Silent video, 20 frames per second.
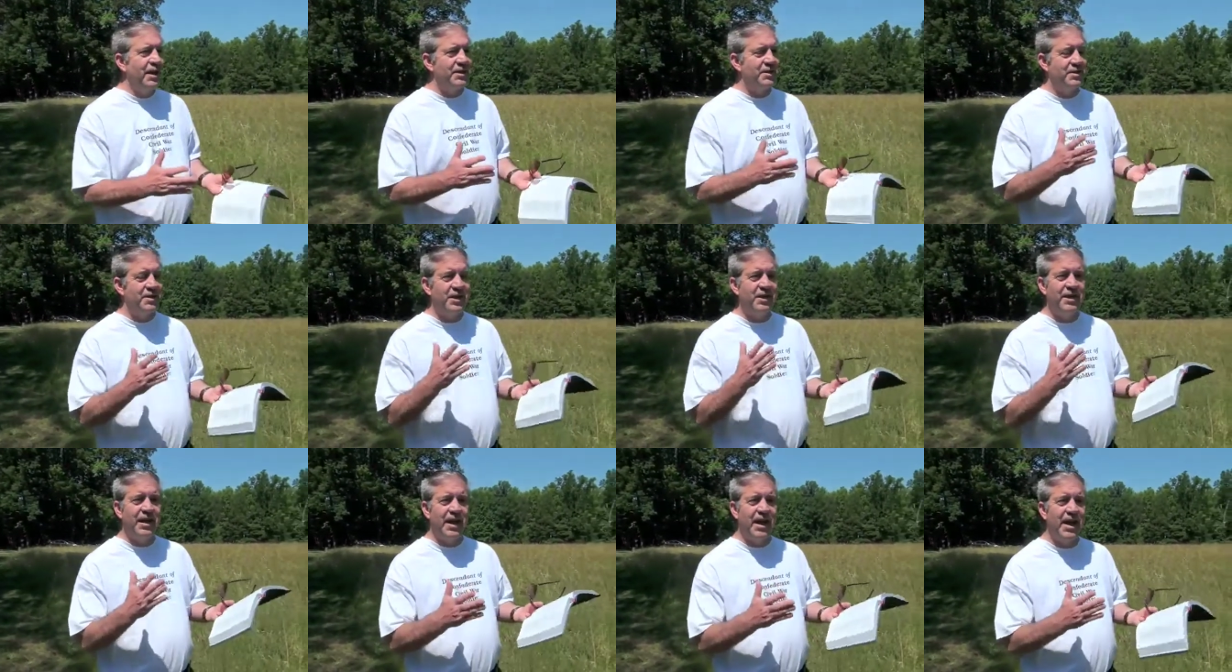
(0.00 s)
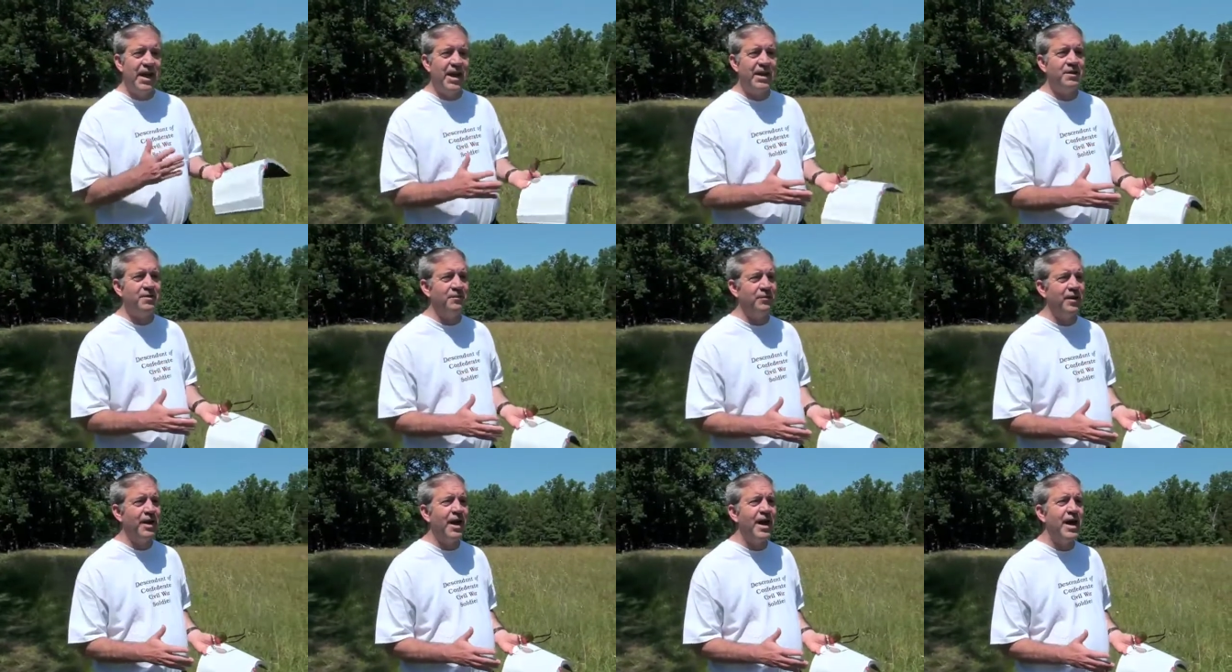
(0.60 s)
see the hand
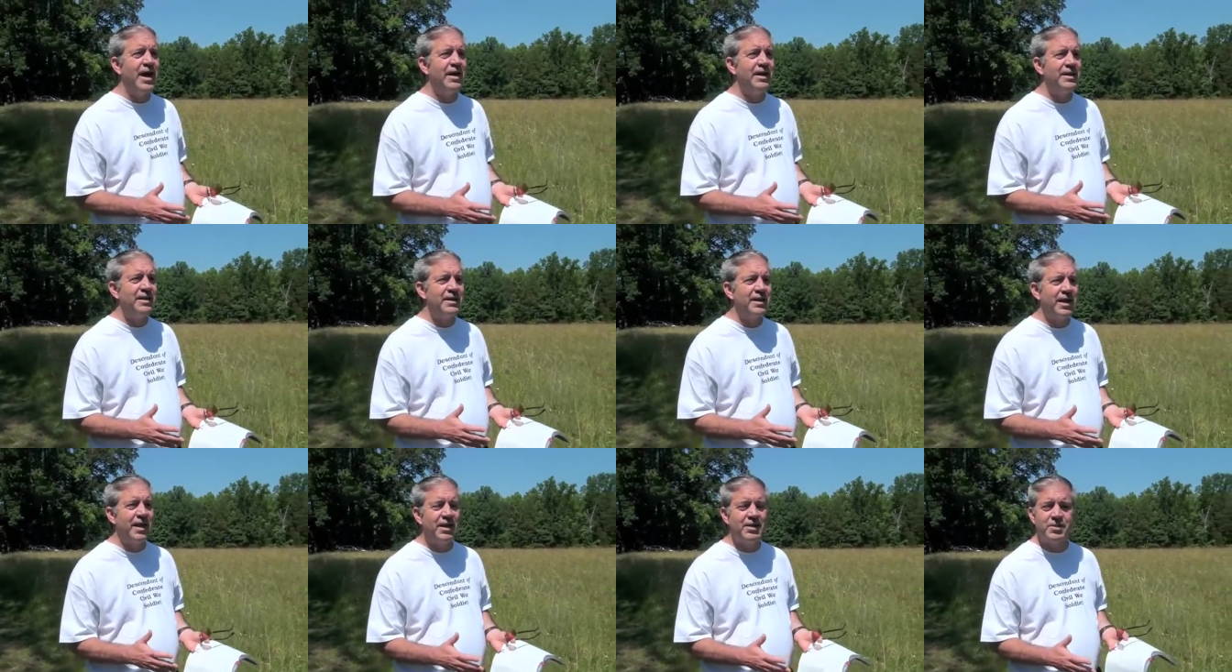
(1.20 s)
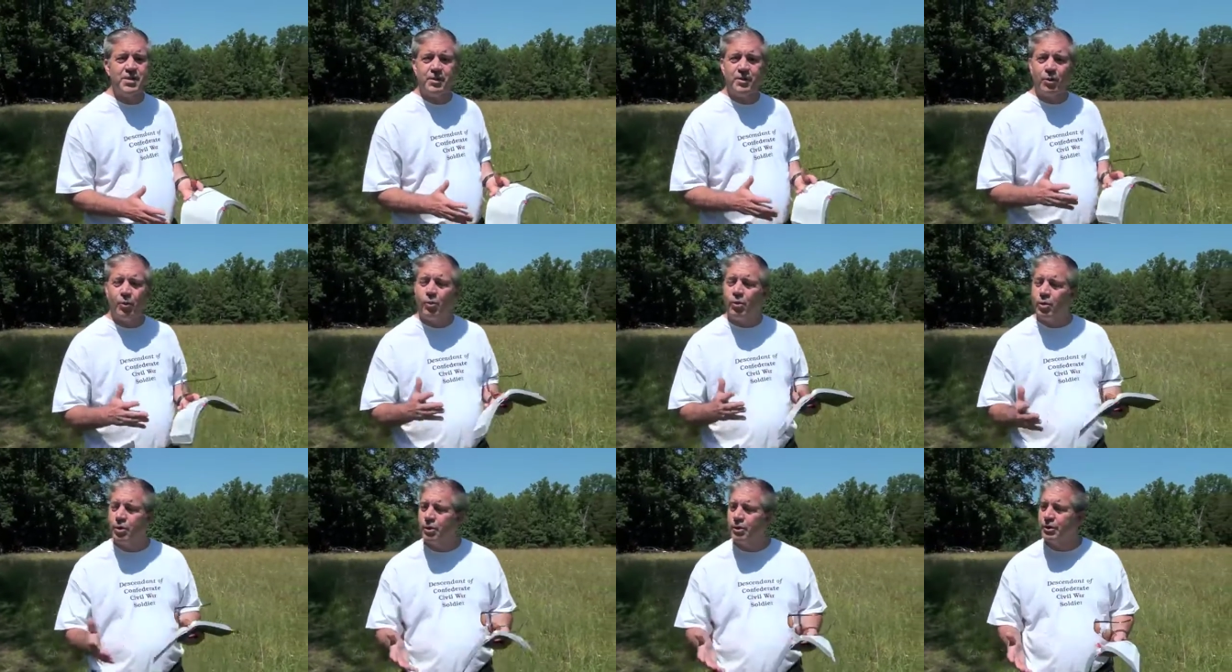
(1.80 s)
of God in things that the
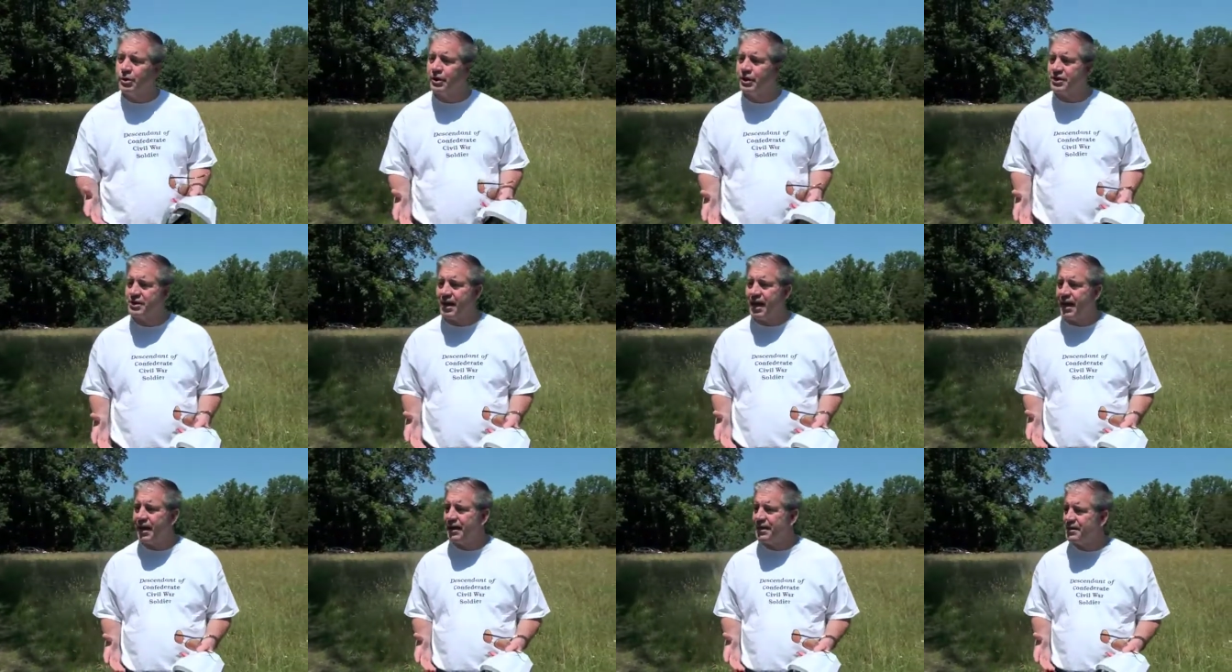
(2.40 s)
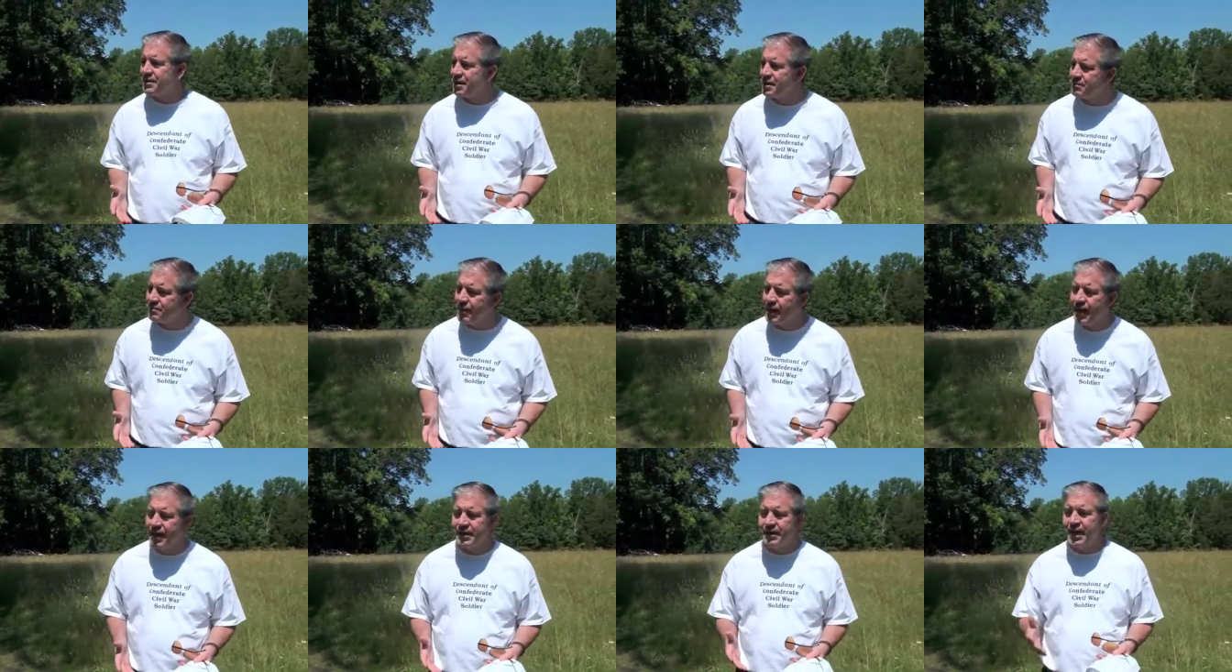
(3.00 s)
world looks at it and says,
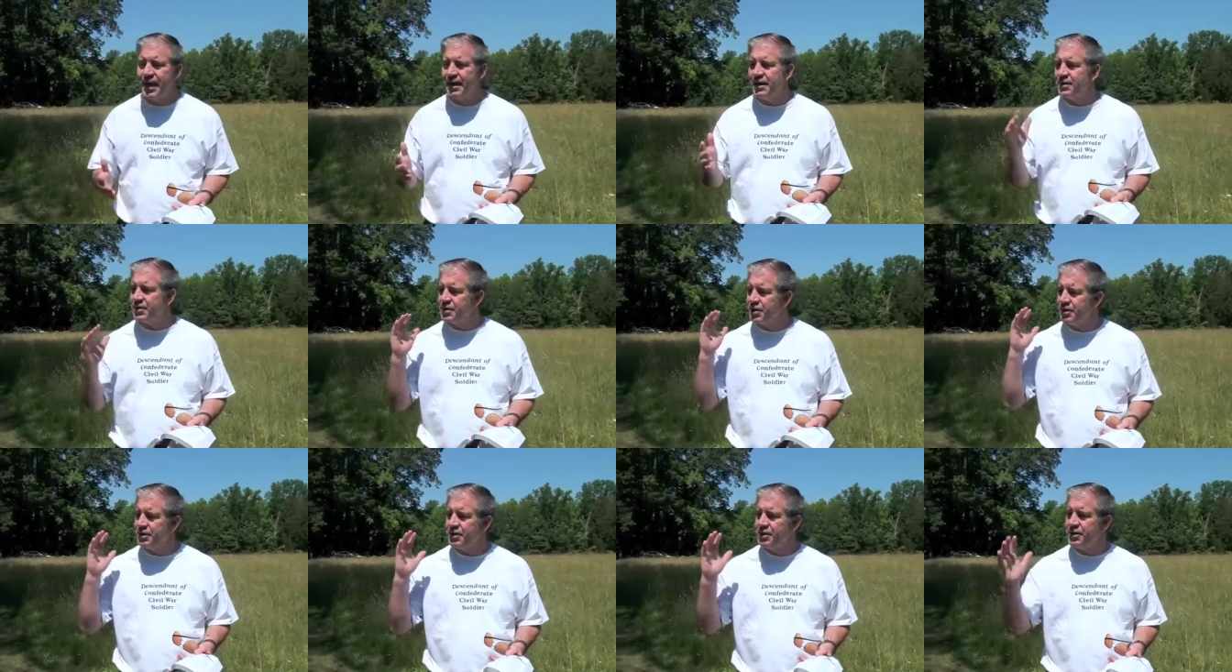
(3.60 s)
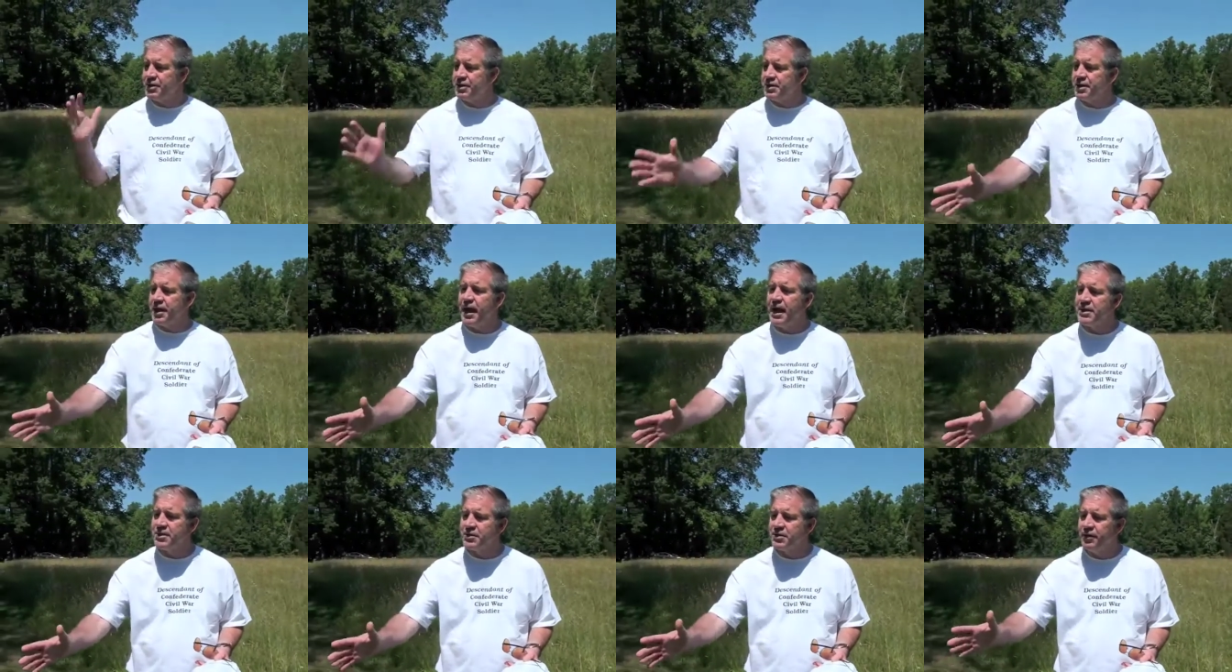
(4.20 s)
man, that is such a
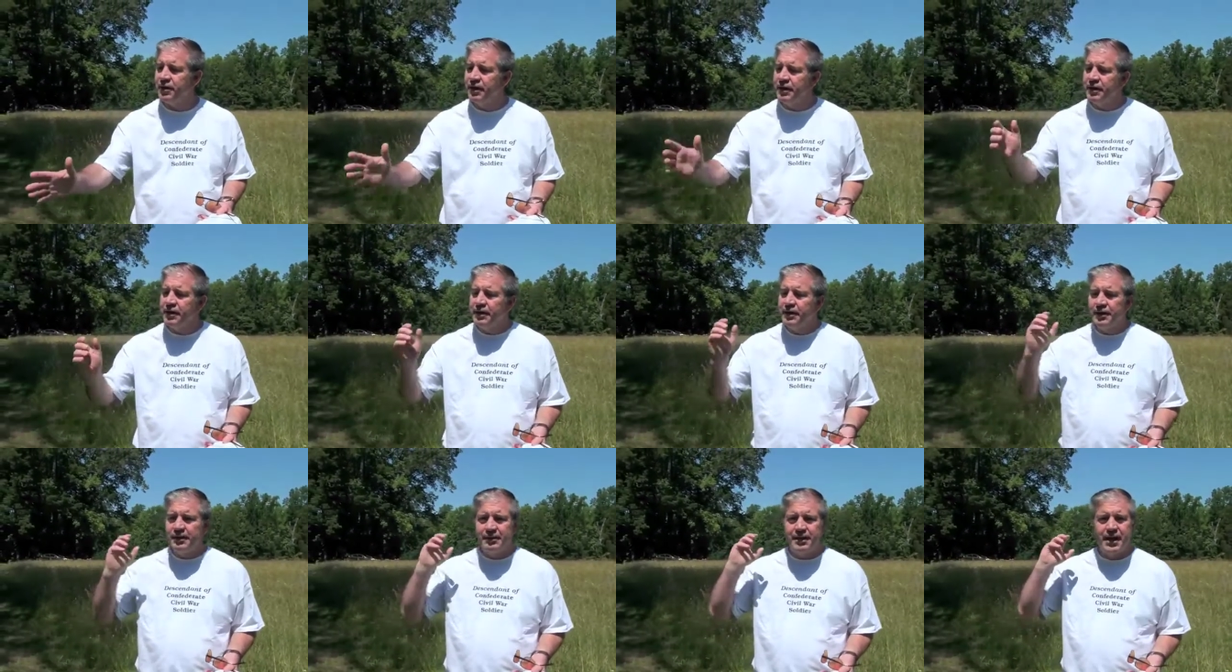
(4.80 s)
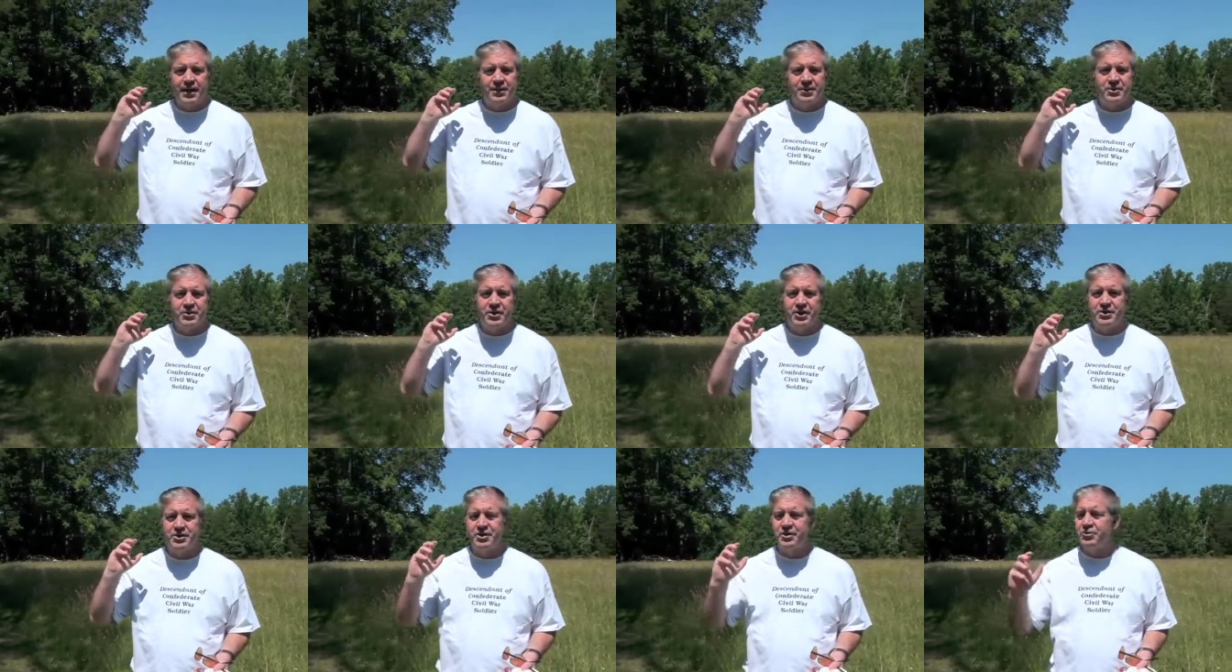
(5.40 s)
disaster. That is
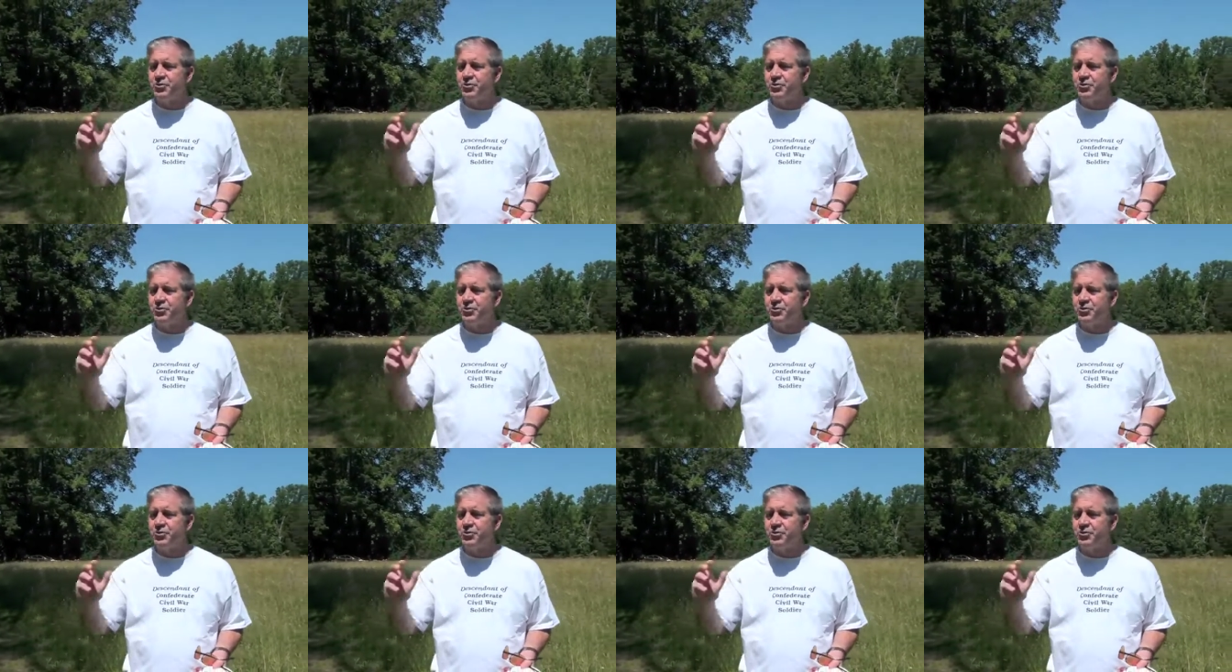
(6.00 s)
such a